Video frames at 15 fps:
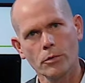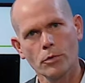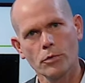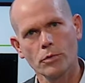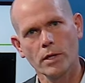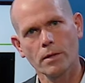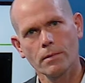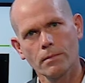
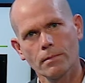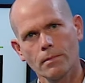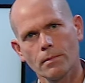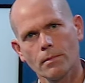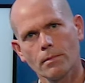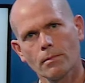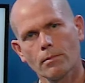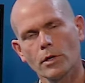interesting
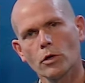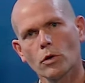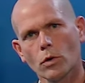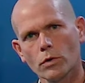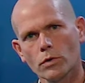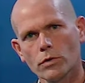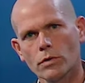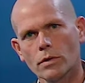
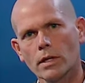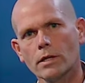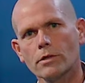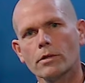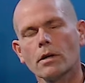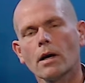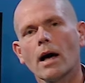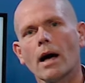because
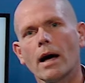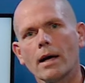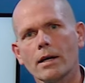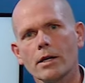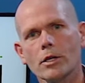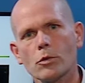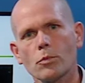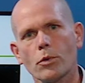it's
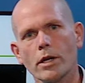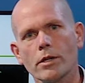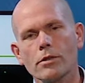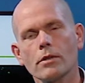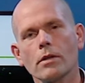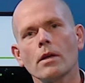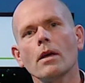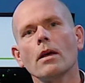highly
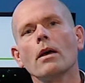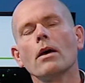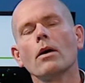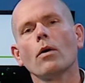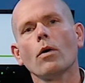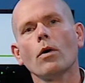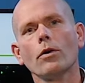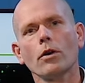expressed
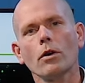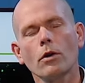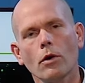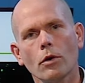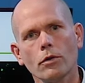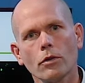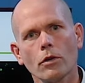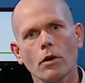on a
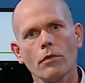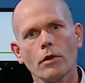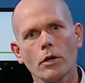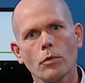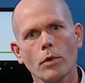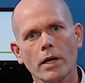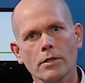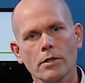lot of
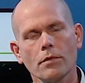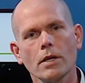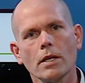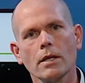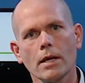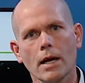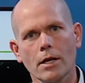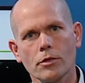aggressive
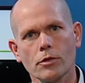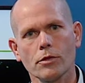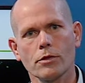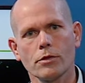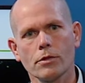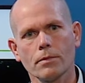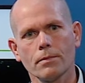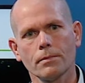
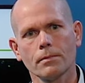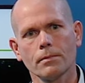cancers.